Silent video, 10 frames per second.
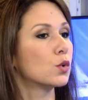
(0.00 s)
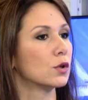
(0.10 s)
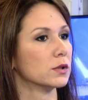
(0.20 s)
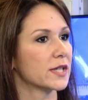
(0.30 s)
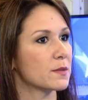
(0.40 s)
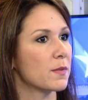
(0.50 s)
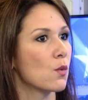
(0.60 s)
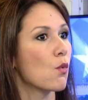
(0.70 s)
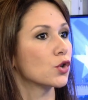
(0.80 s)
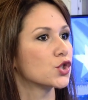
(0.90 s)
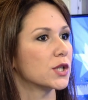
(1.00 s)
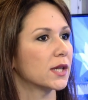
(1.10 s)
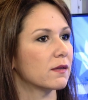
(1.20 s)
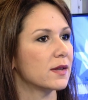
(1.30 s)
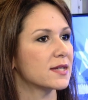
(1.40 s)
world has been
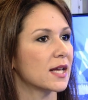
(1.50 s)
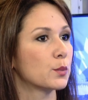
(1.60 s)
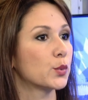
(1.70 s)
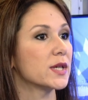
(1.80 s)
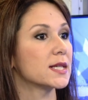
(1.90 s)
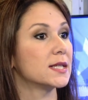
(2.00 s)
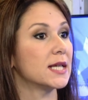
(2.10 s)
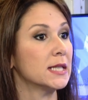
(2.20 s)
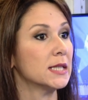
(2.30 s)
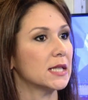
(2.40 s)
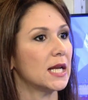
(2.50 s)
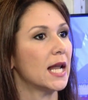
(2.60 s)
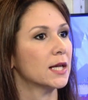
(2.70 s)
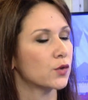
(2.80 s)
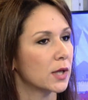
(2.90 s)
watching this unprecedented
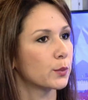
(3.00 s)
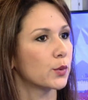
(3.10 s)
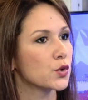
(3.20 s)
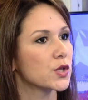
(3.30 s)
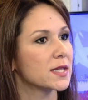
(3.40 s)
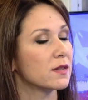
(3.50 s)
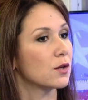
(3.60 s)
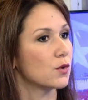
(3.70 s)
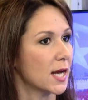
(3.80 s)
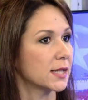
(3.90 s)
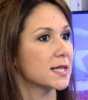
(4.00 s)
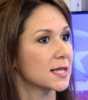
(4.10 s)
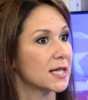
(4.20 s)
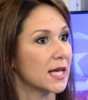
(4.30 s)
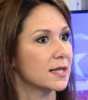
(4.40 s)
electoral process in the United
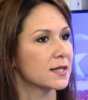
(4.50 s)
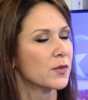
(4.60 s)
States.